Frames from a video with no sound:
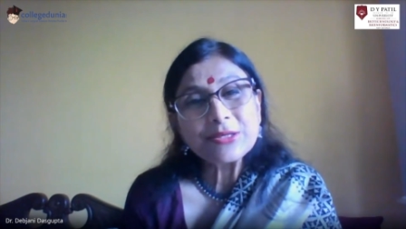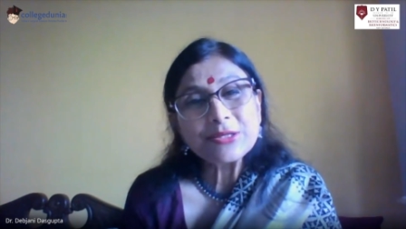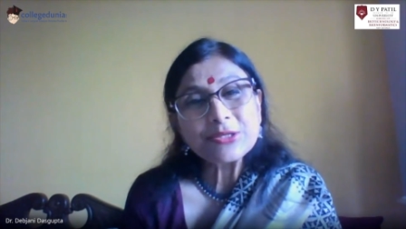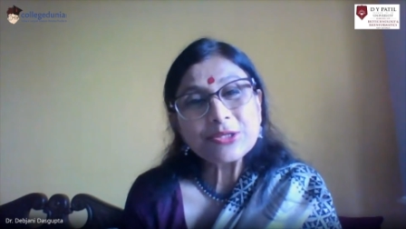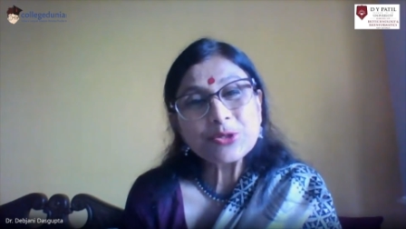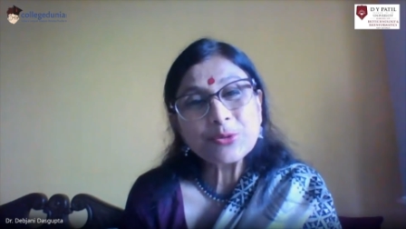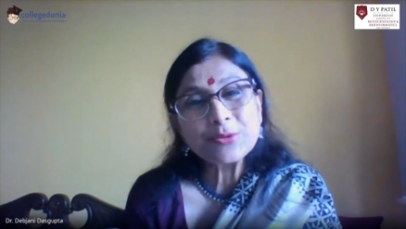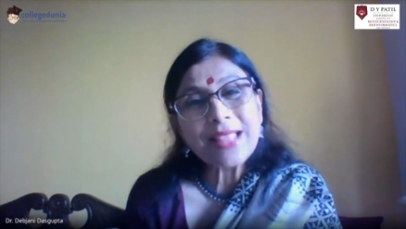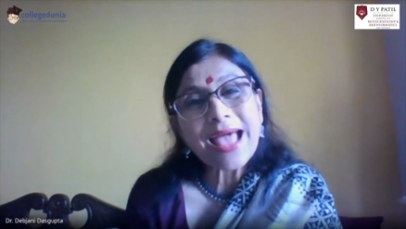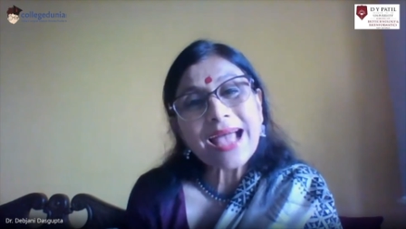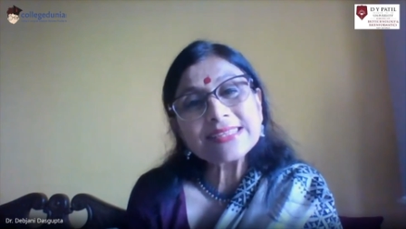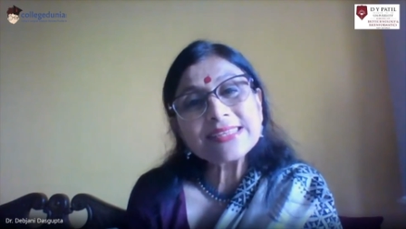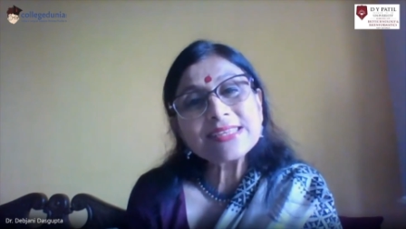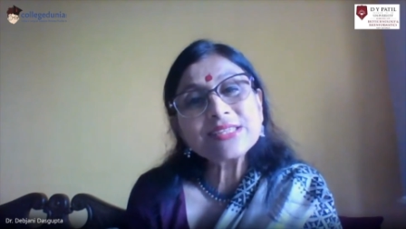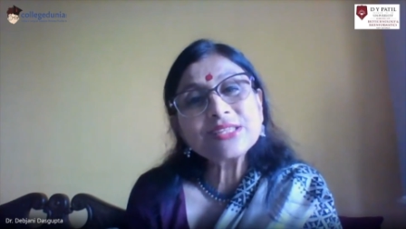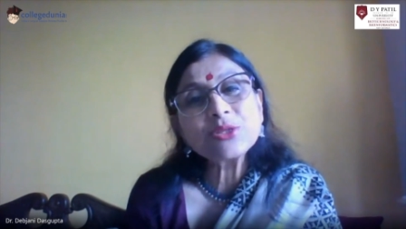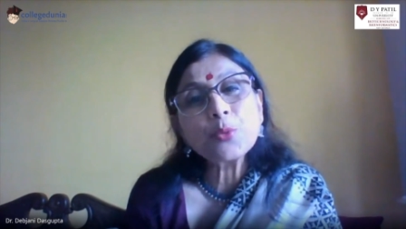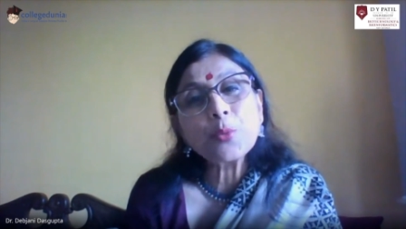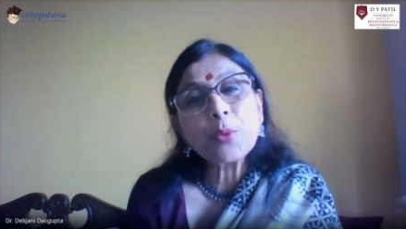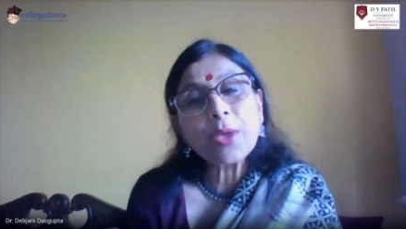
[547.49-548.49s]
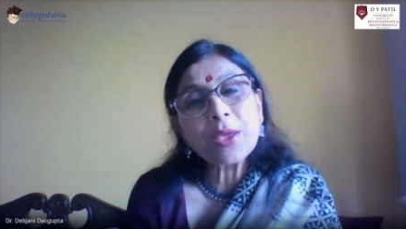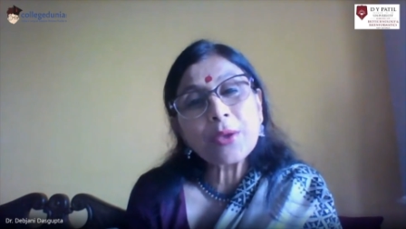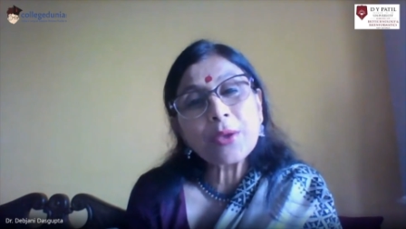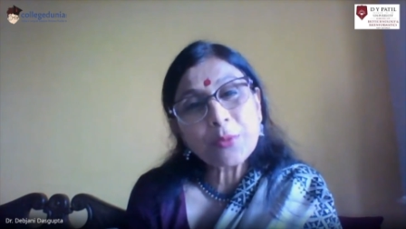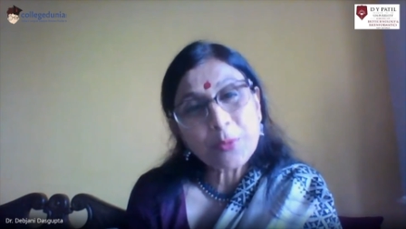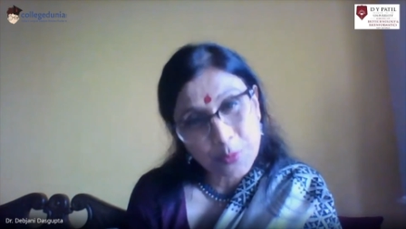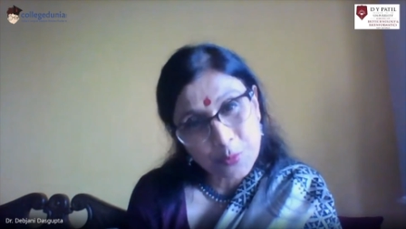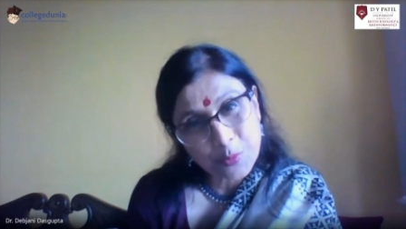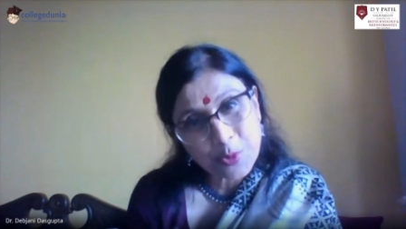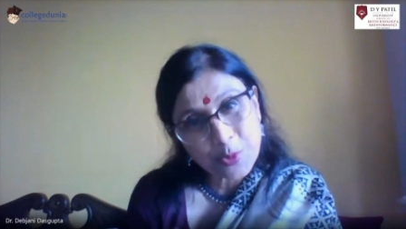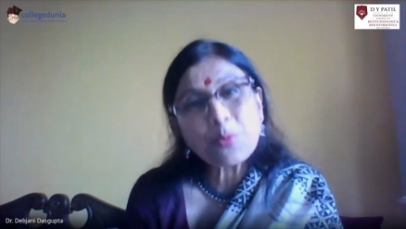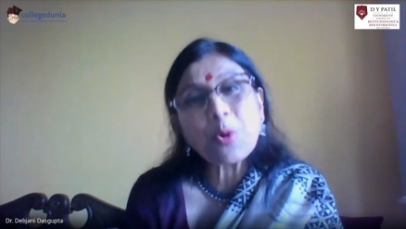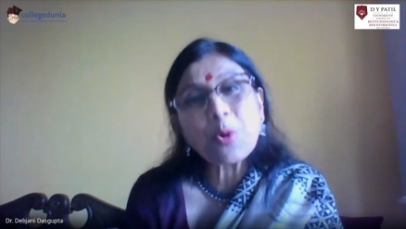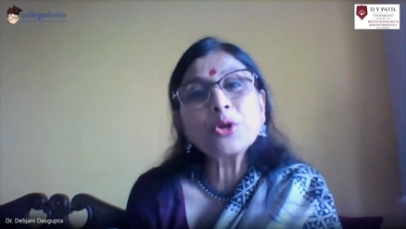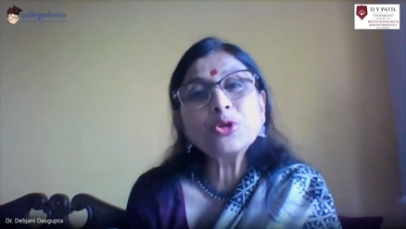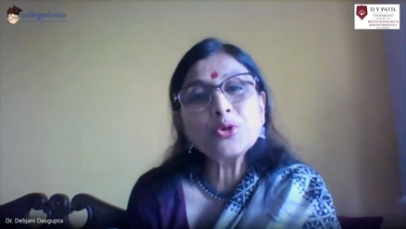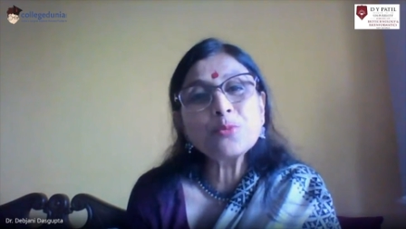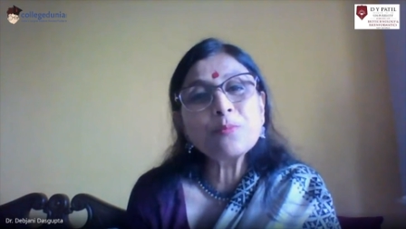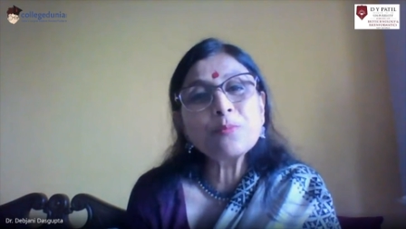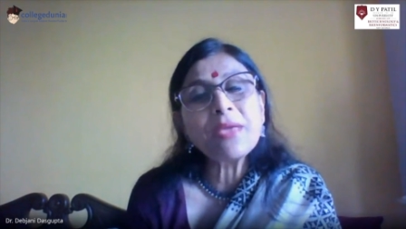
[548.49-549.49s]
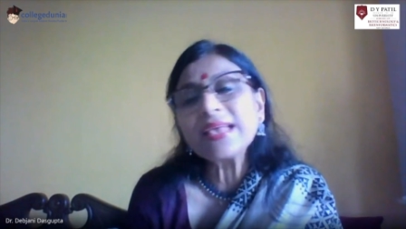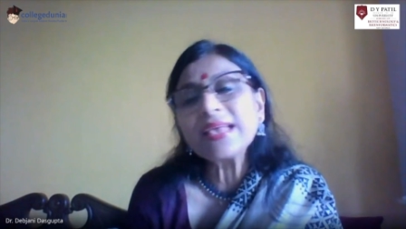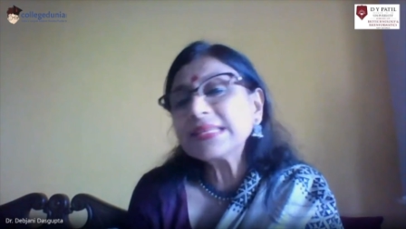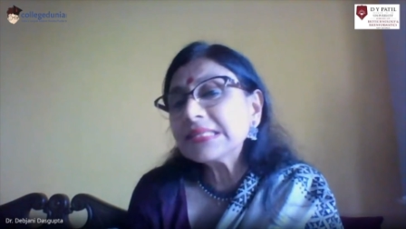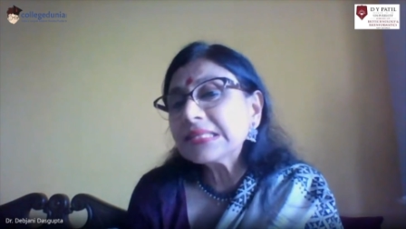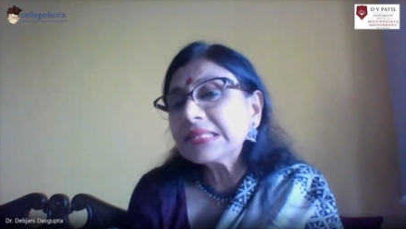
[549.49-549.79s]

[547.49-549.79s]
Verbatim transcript: So that is the way we want to make